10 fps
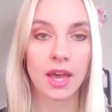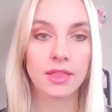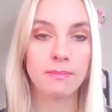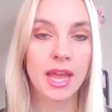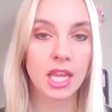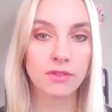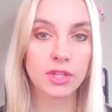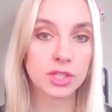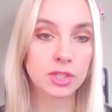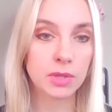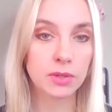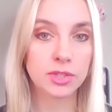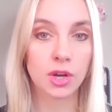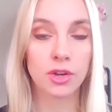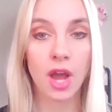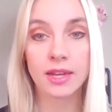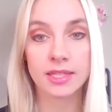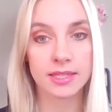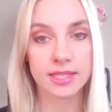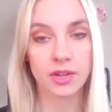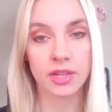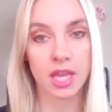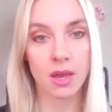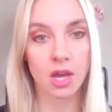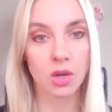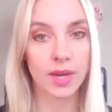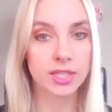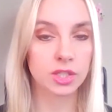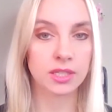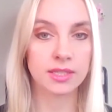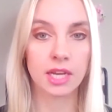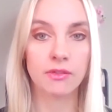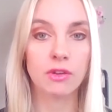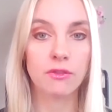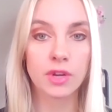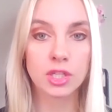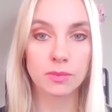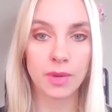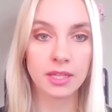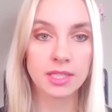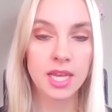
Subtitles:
many of the disputes are not necessarily questions of infringement,